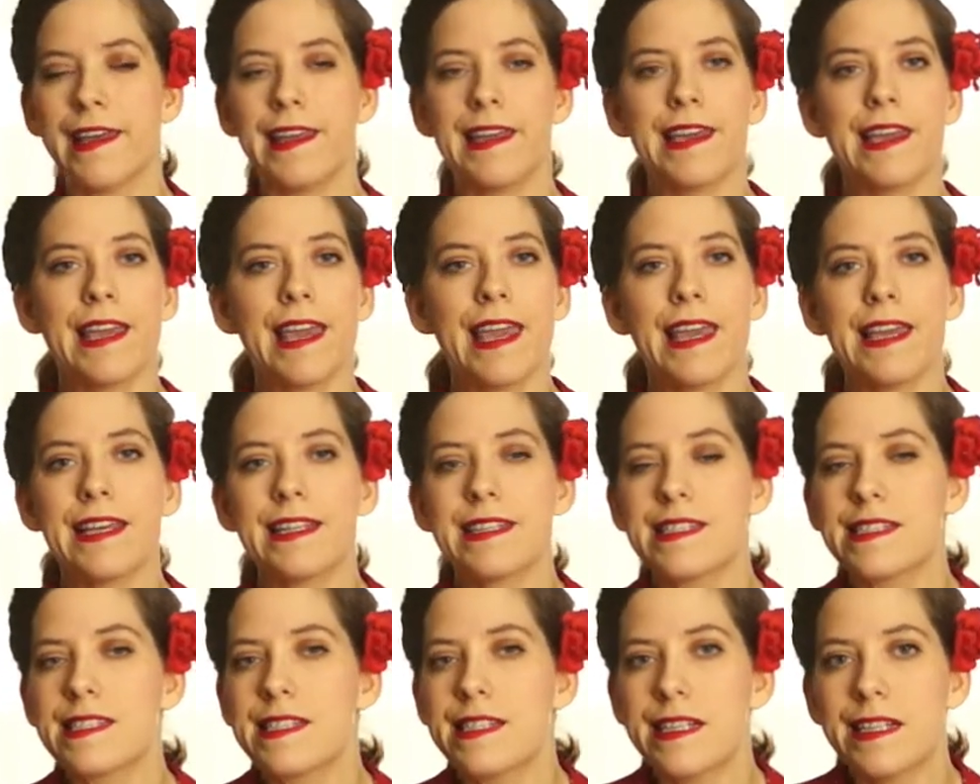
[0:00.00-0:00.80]
You
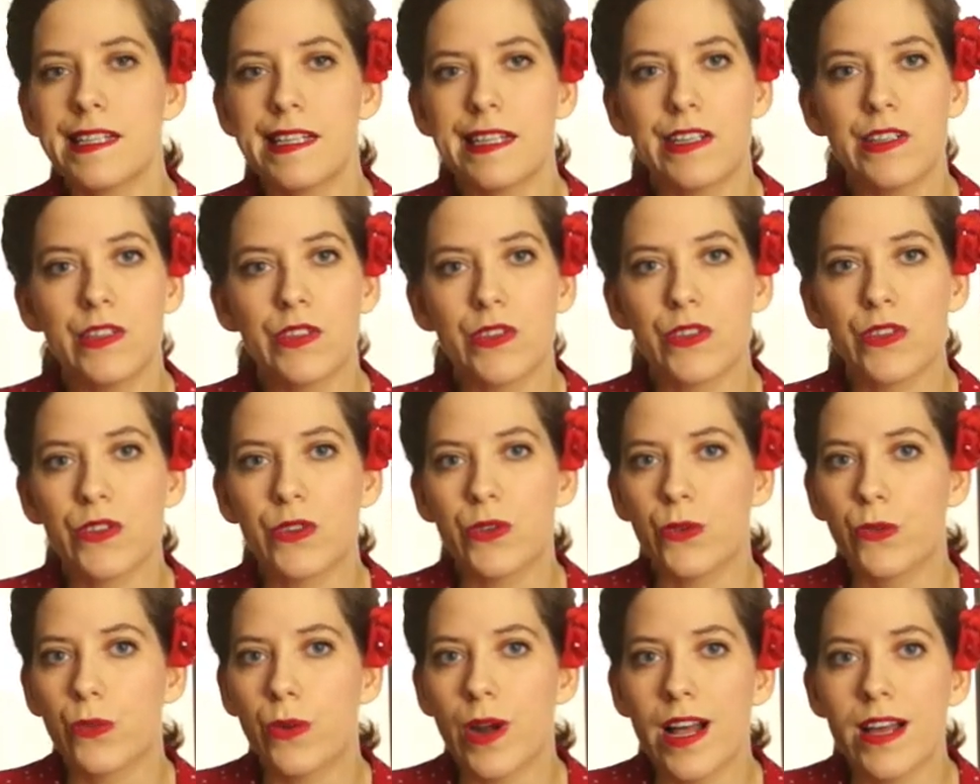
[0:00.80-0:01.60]
can't see it under the
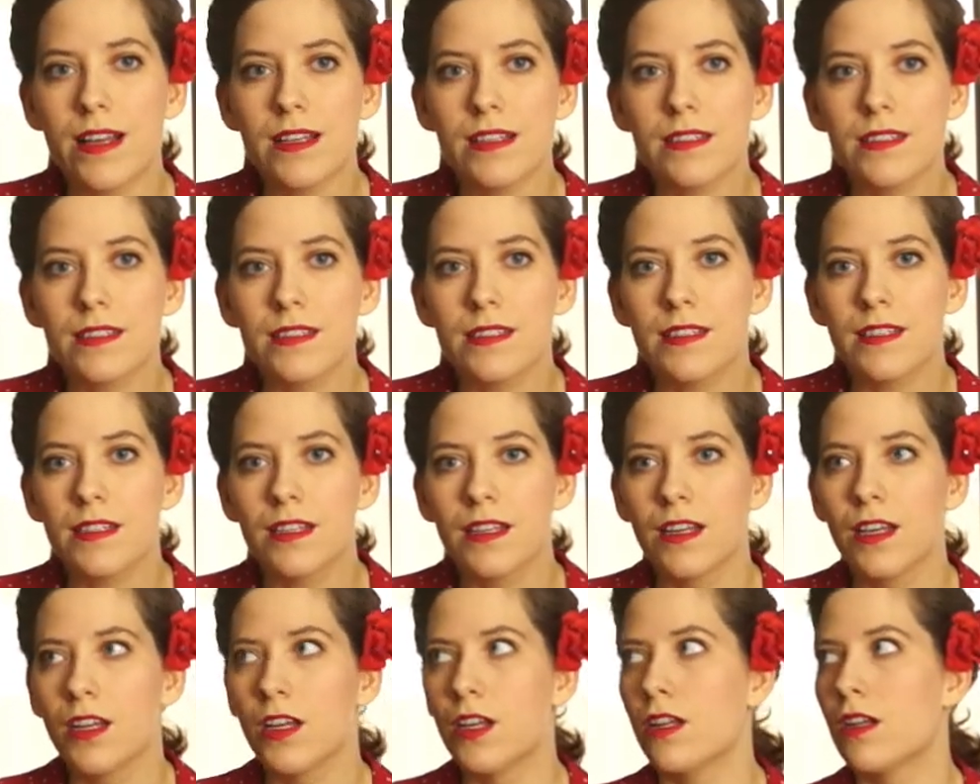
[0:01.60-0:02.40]
dress.
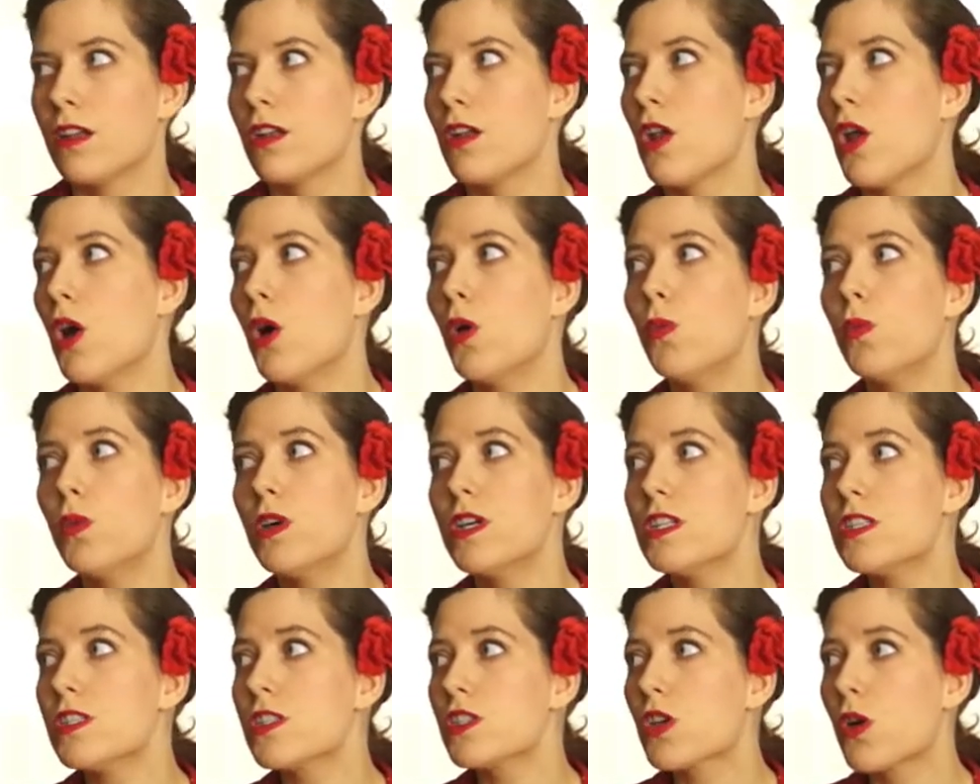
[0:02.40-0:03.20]
No
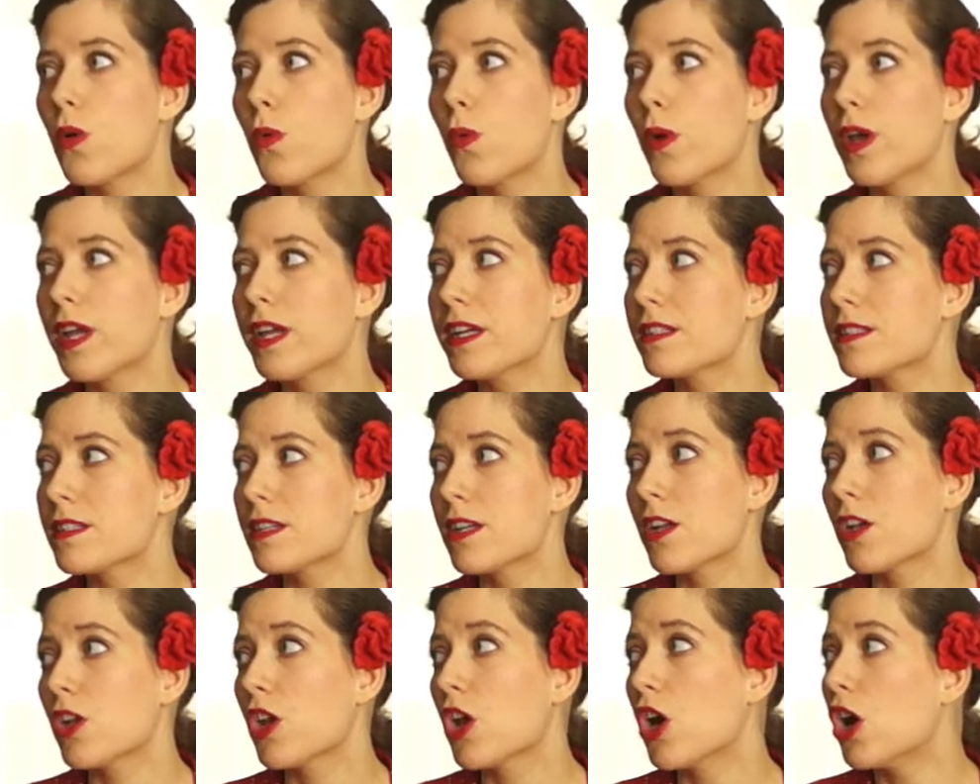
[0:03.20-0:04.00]
one's going
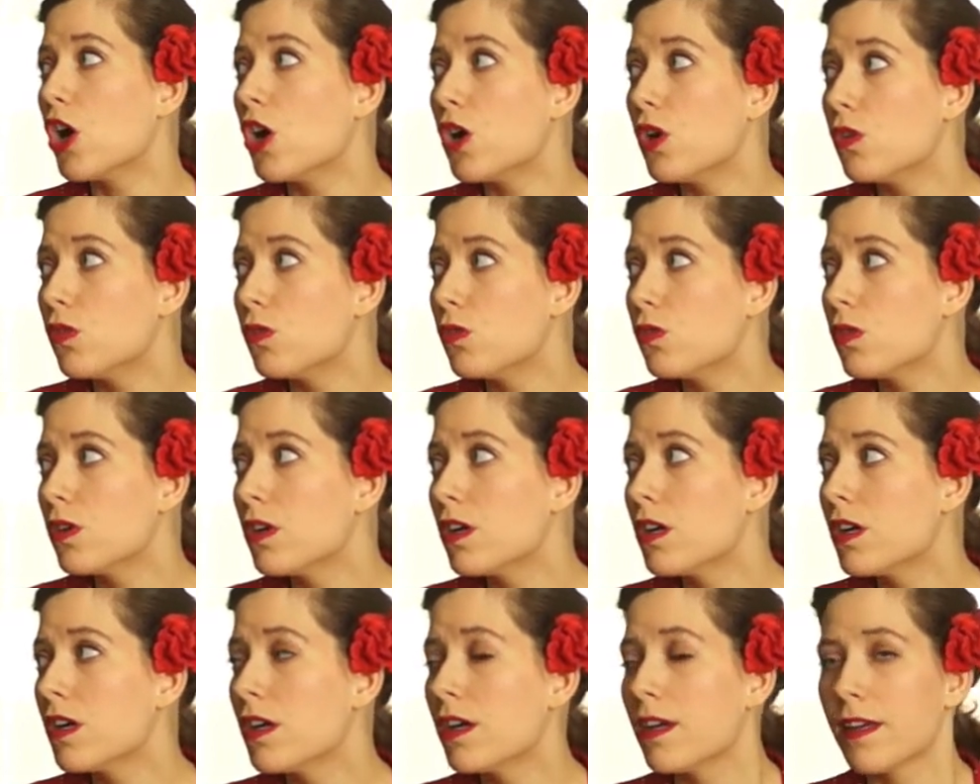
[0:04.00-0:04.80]
to know
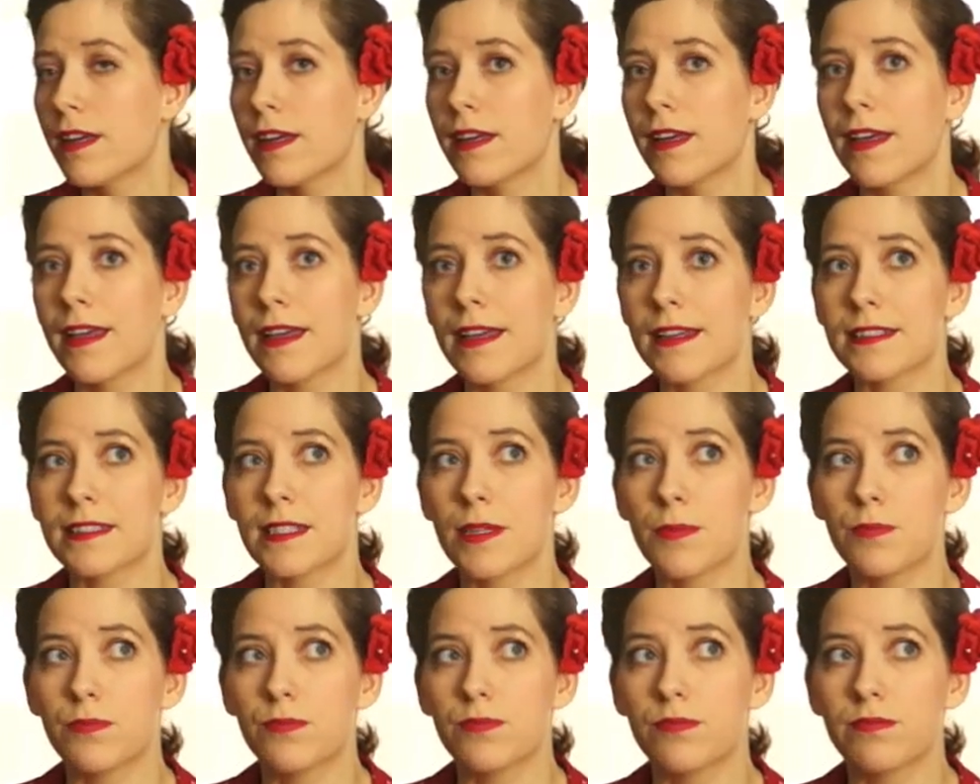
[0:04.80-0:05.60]

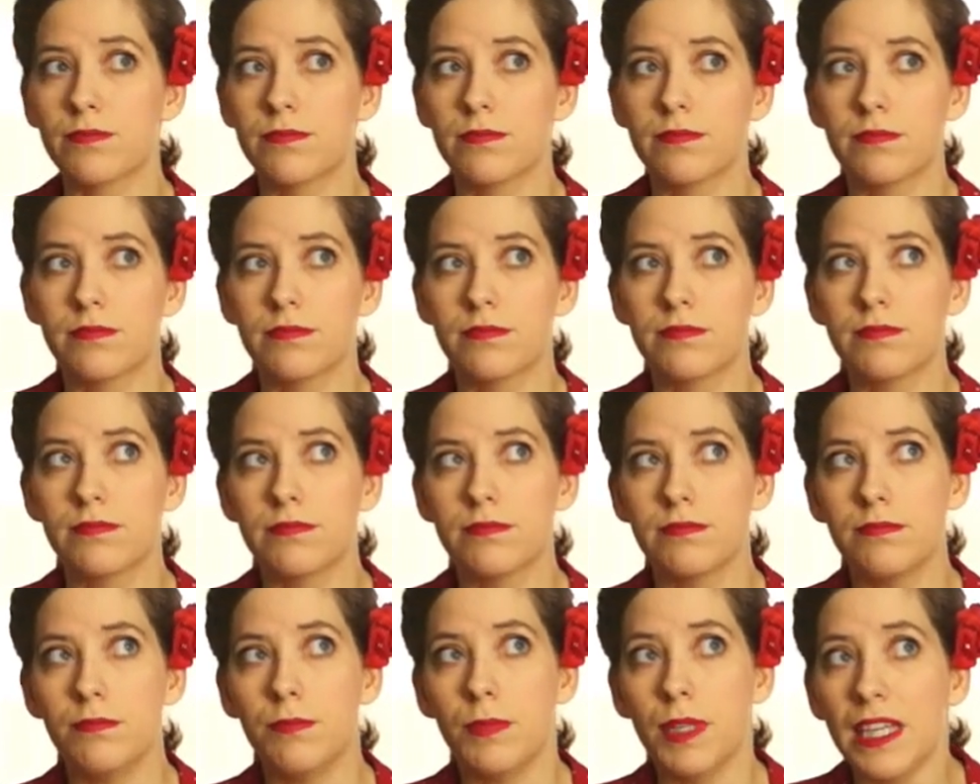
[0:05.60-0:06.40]
except
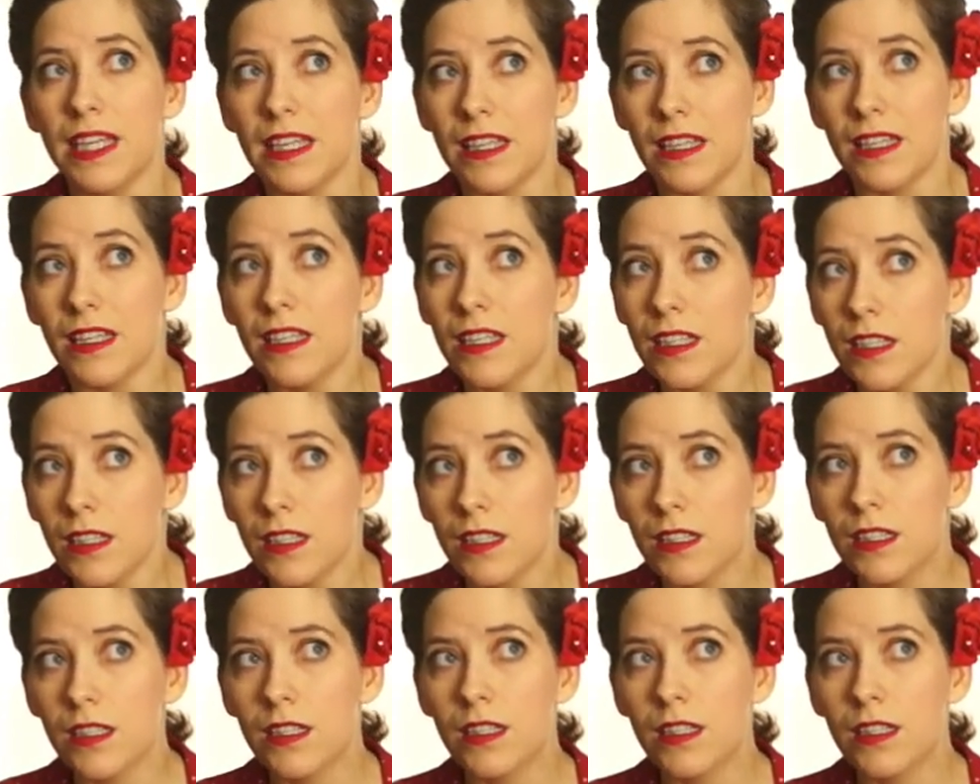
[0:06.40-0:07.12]
me